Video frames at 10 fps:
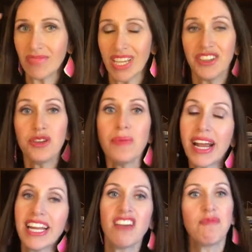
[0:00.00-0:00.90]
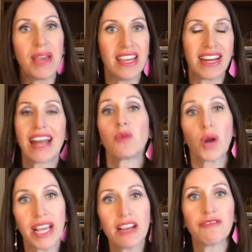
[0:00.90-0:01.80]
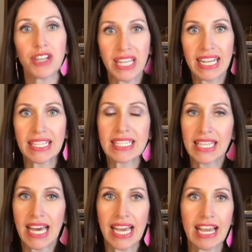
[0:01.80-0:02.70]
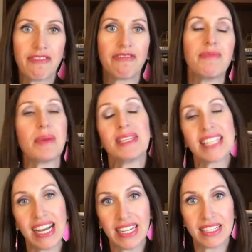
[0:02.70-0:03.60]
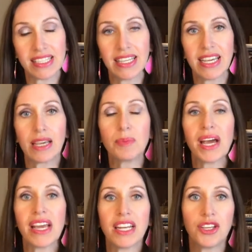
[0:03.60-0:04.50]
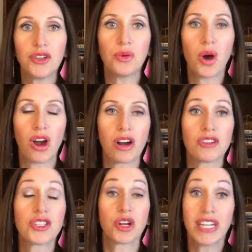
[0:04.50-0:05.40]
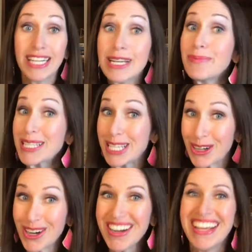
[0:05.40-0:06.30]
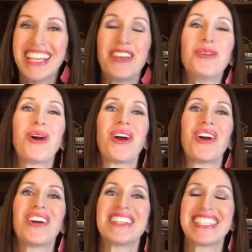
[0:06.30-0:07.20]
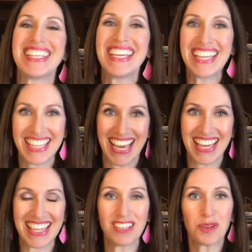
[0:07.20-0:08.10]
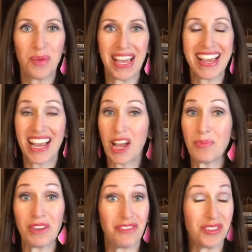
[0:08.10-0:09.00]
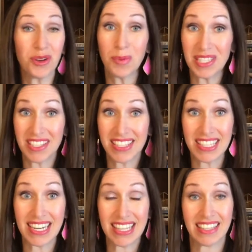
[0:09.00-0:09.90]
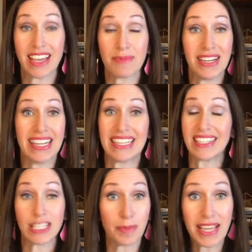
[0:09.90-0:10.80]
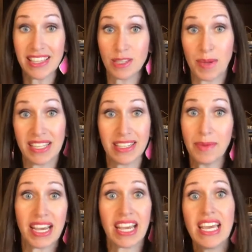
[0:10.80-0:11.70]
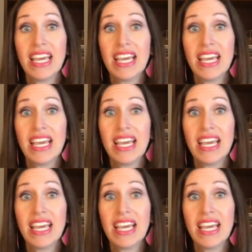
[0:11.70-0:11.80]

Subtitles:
you might have been kind of working a freelance life, maybe side hustling, but you are starting to get busier. You are seeing that things are picking up. If your business is anything like mine, despite this pandemic,